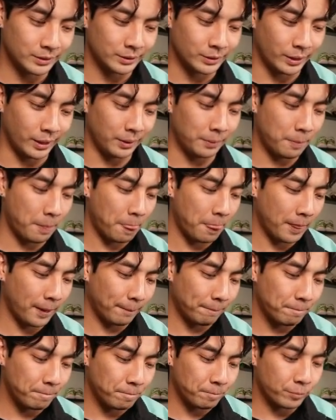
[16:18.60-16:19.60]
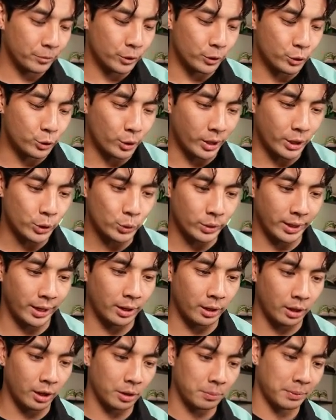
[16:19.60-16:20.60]
Right? You trash with
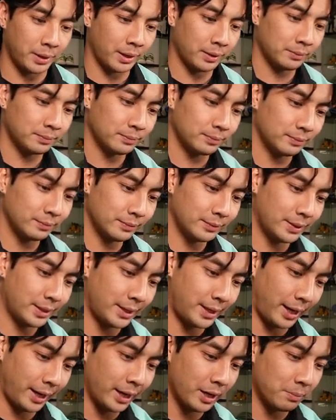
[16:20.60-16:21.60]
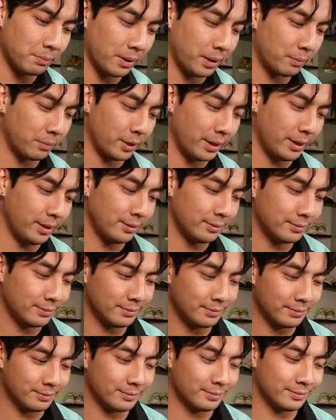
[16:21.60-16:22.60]
Analog Man, gain a memory,
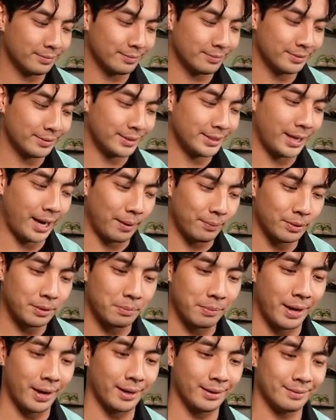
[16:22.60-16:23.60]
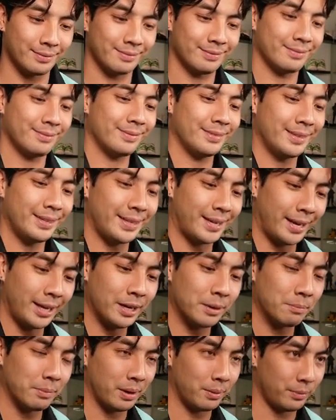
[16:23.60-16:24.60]
tap the mat,
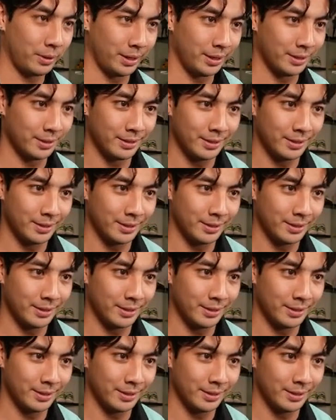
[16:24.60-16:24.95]
gain a memory.